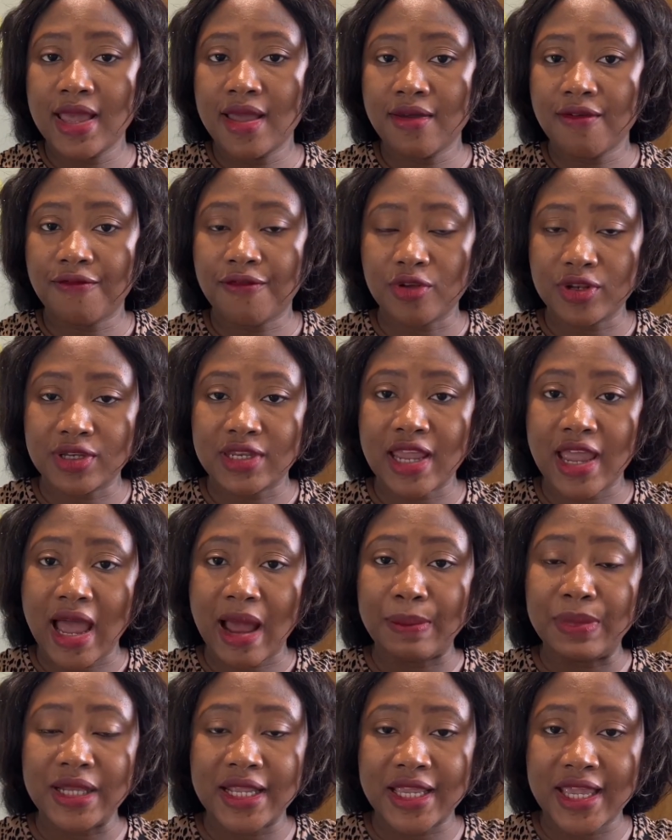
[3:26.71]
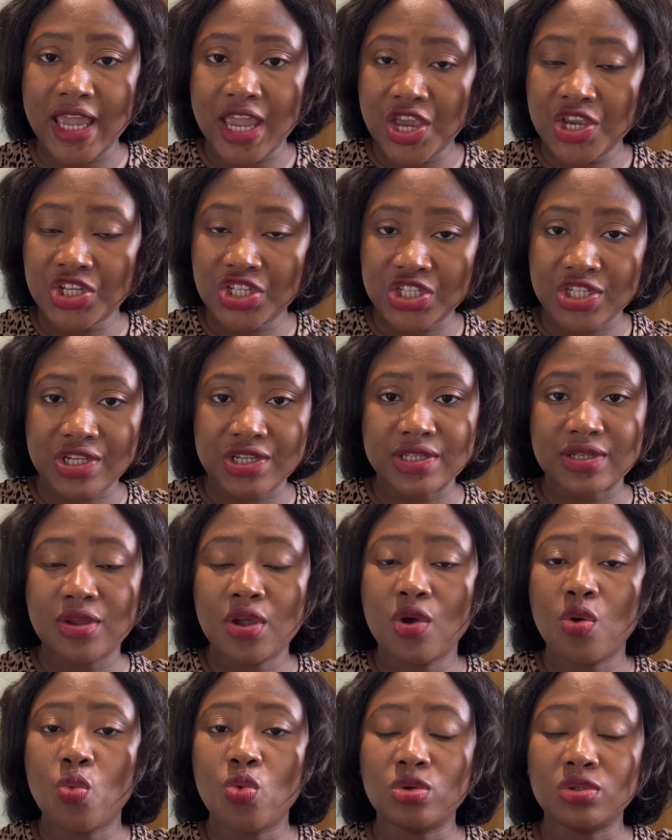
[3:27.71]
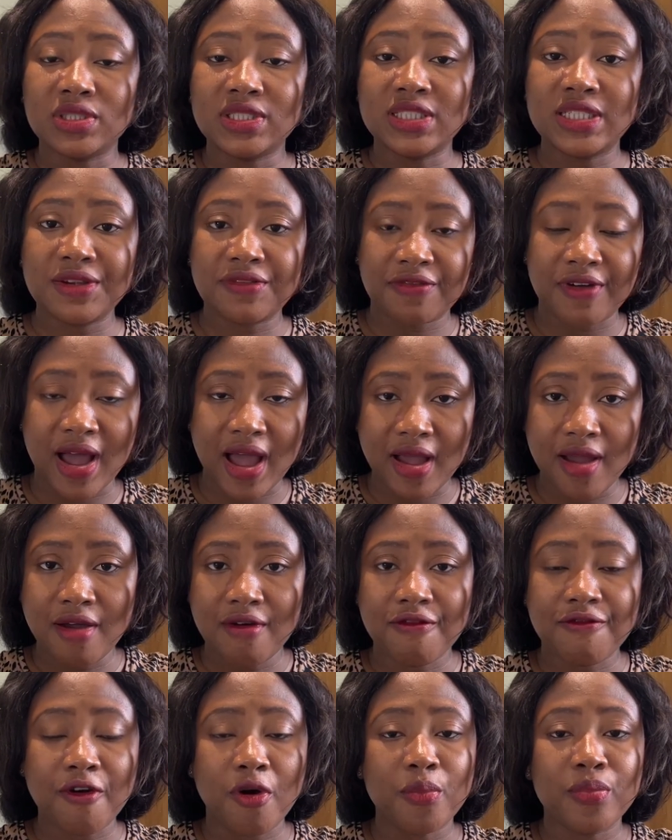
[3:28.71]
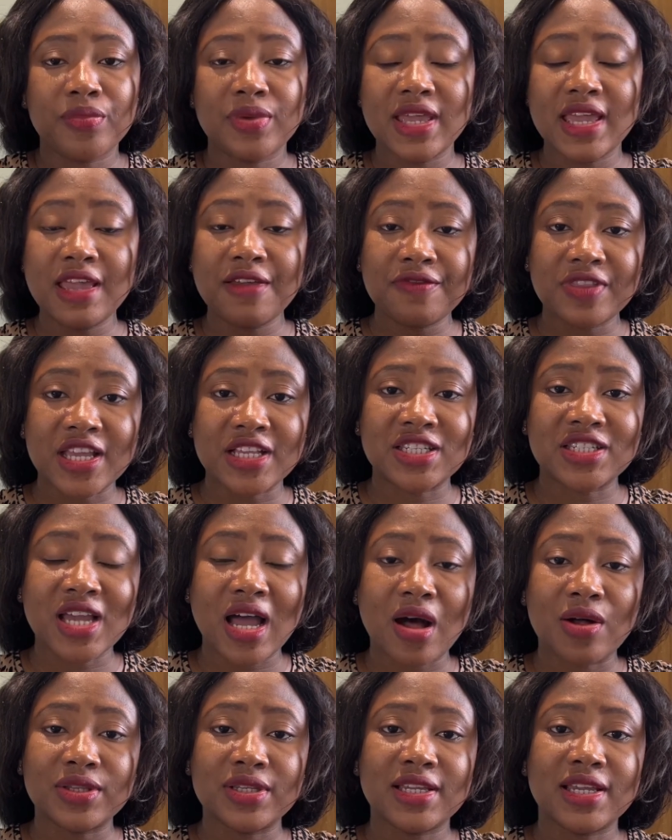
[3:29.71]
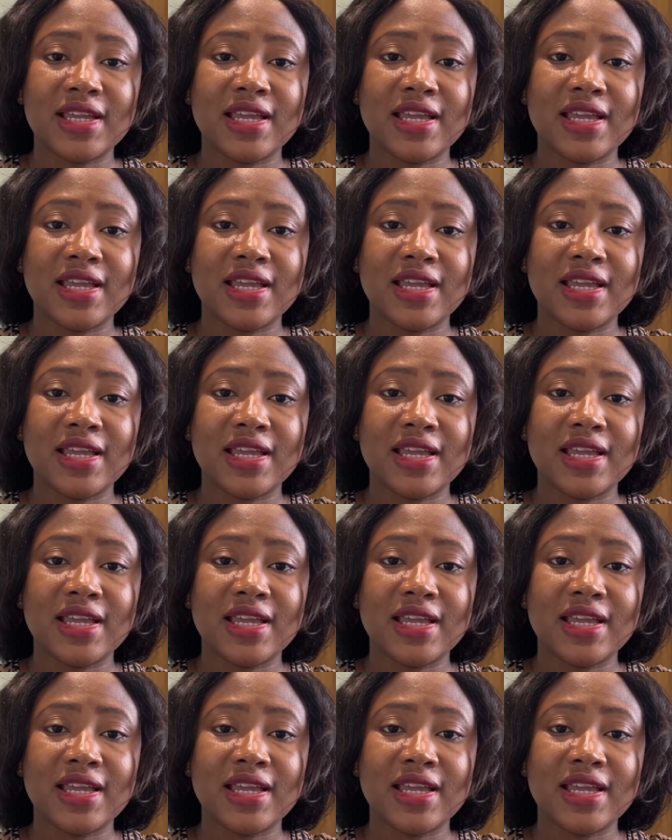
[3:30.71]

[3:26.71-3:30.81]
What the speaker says: for the application will differ from if the child